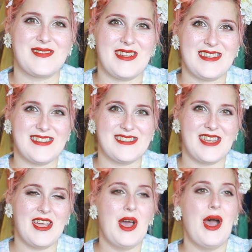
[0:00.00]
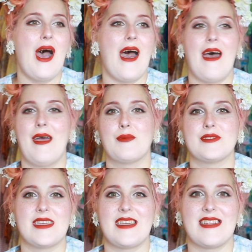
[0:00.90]
vintage, I will
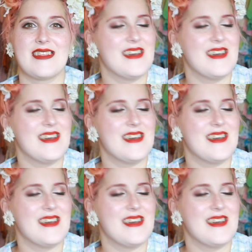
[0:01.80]
take it.